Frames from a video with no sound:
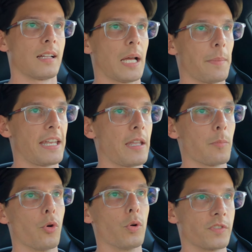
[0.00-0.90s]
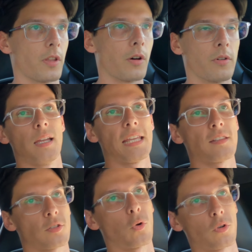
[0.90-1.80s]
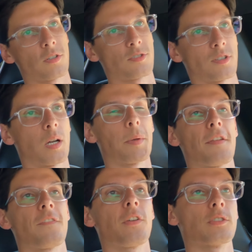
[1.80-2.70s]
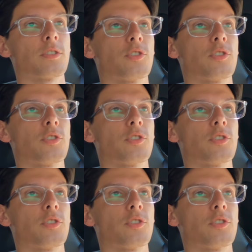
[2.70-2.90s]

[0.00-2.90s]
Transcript: I mean, it moves though. In the corners though, I mean, it feels